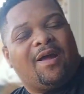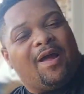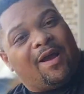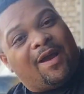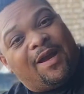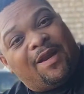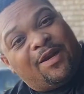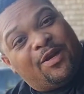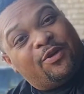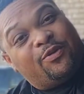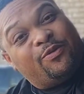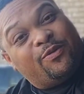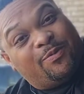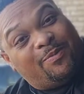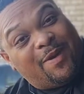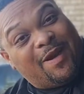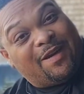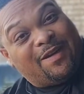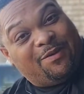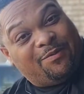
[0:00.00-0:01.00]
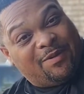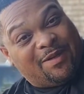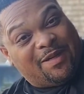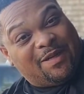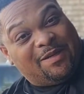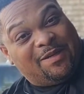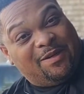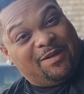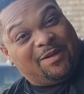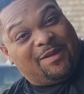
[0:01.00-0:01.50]
I got disrespected with
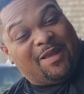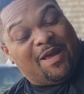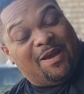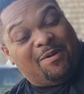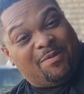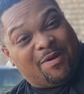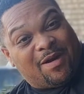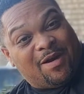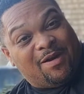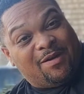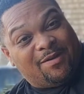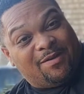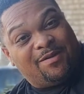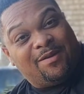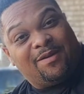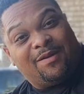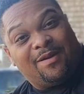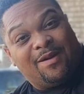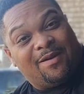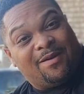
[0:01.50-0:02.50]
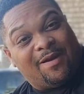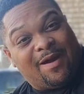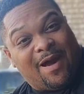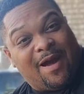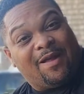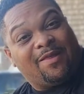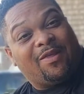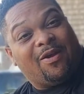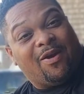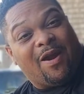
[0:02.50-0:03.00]
this little thing because
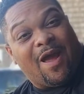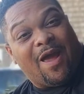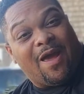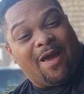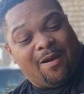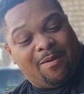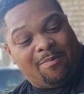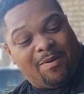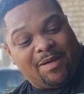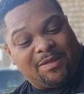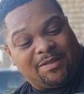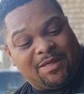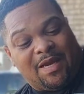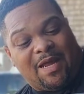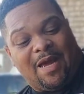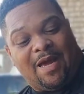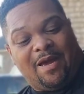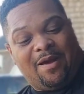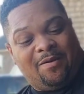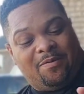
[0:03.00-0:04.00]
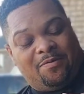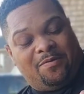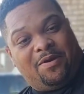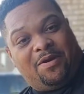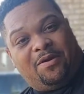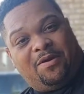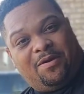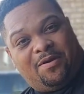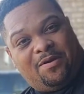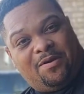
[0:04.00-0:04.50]
I thought I had a bunch of line on
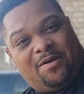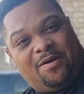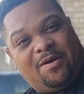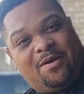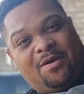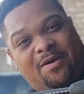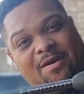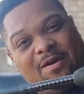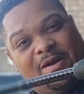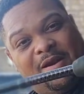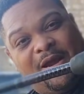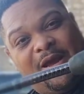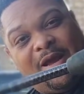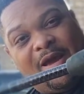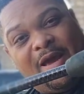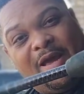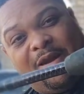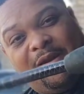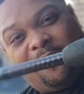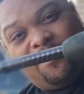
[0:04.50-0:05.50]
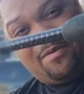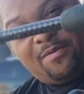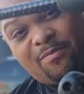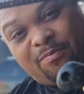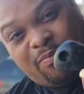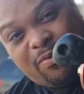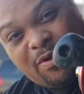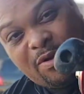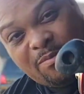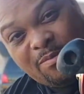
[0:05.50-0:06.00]
here and I got it
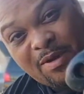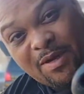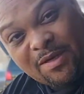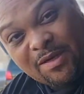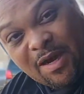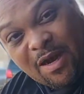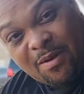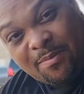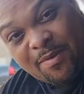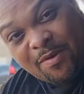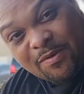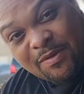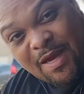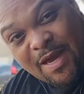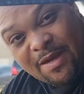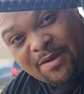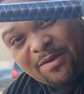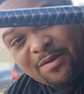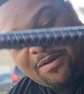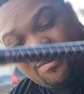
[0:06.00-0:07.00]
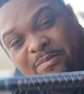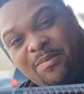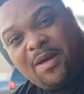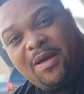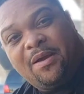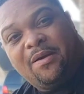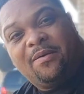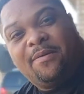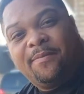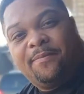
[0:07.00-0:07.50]
pretty much almost out to the
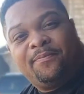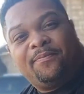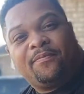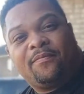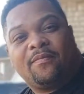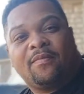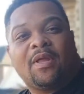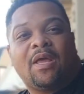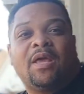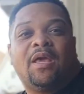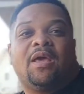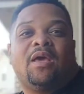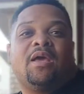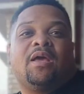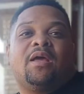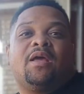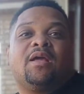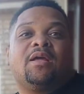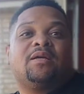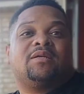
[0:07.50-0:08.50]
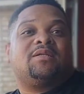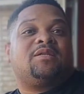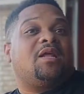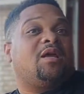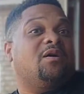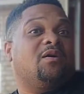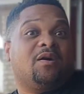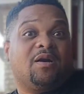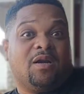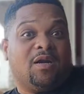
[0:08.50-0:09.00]
bell.
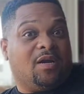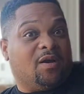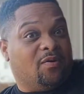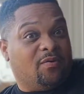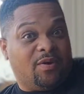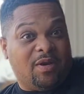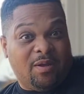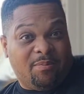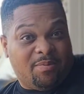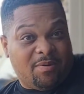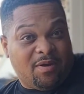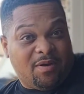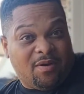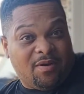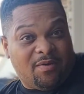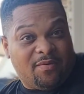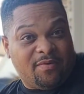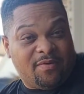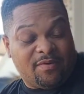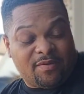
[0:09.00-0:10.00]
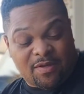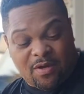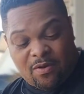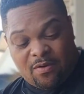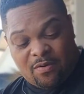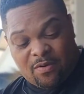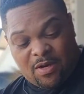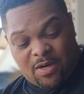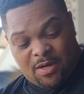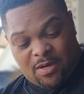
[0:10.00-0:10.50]
Still couldn't go deep enough.
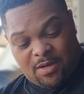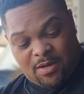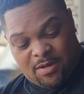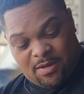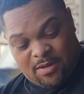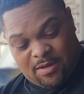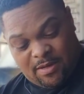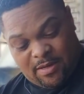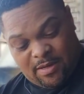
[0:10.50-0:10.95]
So